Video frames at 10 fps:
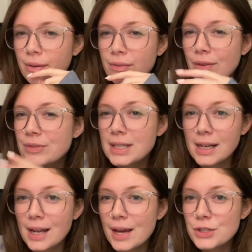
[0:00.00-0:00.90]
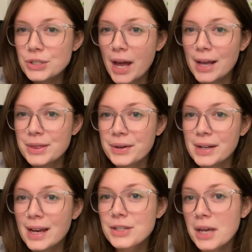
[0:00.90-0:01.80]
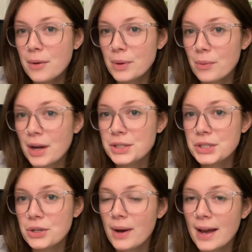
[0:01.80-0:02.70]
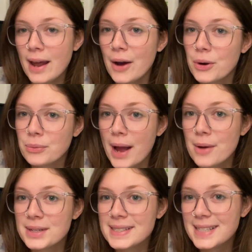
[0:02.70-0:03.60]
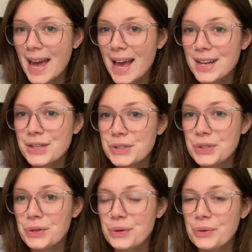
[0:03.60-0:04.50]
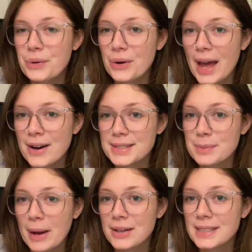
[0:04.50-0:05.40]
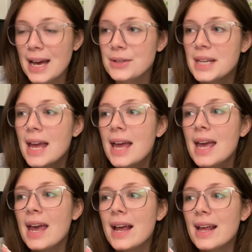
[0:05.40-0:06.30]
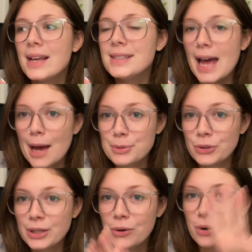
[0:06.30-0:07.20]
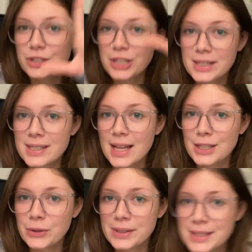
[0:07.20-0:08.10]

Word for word: 15ish 9:30ish, and we want to head out around 10 to go to Harris's parents house it is absolutely gorgeous not that you can